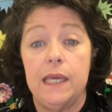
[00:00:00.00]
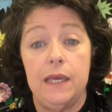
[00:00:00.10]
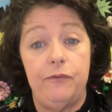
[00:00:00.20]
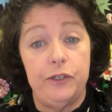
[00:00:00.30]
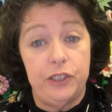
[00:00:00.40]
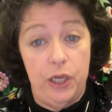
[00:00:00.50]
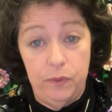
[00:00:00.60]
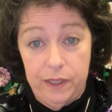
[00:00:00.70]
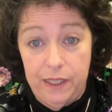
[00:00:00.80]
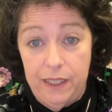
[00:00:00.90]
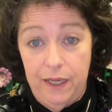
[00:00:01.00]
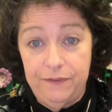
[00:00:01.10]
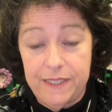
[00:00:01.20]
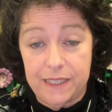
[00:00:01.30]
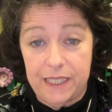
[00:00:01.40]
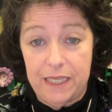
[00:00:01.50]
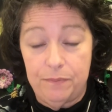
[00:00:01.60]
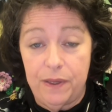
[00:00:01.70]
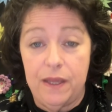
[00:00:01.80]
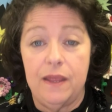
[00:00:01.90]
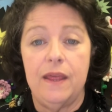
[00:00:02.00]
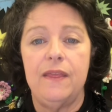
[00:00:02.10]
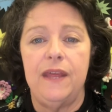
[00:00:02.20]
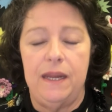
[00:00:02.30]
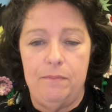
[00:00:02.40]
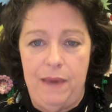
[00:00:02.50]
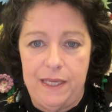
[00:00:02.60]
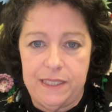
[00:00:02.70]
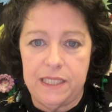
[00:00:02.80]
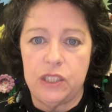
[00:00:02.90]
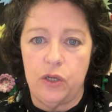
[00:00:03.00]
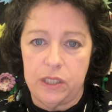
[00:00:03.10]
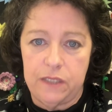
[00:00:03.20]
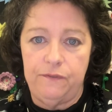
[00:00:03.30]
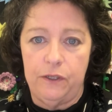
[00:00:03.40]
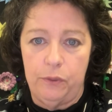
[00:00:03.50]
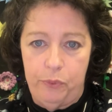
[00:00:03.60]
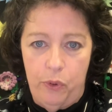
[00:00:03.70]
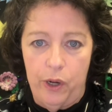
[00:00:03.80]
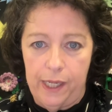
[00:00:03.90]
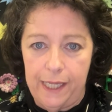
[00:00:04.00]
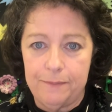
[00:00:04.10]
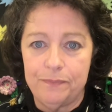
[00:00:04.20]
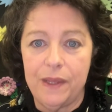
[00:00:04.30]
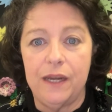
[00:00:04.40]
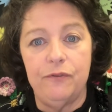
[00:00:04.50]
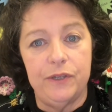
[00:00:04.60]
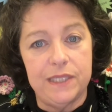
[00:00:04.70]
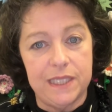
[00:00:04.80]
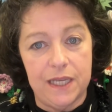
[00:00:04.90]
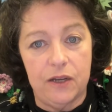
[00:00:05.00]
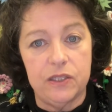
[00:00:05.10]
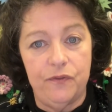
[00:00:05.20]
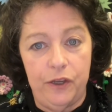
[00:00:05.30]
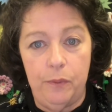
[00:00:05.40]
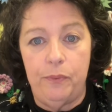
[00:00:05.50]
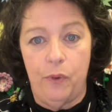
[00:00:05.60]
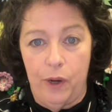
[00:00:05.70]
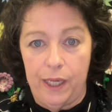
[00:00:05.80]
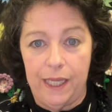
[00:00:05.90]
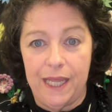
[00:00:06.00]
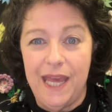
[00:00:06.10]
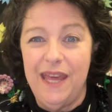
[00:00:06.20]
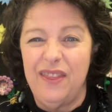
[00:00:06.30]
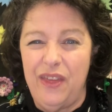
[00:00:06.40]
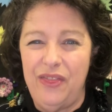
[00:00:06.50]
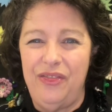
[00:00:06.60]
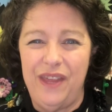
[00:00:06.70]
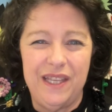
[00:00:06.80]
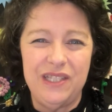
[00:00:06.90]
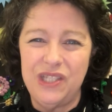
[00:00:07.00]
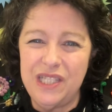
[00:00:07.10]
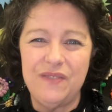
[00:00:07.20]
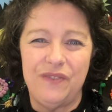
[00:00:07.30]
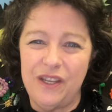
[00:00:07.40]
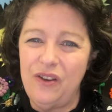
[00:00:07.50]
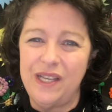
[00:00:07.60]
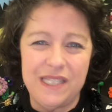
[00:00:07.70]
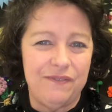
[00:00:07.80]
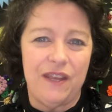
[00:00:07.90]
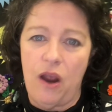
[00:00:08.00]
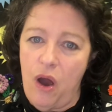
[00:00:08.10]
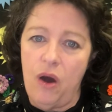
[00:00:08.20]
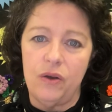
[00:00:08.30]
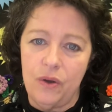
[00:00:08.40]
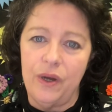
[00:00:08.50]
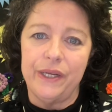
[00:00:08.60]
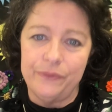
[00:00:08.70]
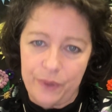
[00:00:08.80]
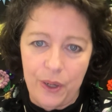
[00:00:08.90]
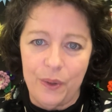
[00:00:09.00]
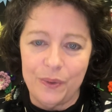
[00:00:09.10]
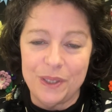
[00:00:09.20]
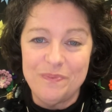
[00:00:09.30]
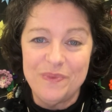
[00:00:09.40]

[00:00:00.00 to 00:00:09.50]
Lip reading: If we don't get enough sleep, then it makes us start to feel poorly. And if we start to feel poorly, then things just feel as if they're all going wrong.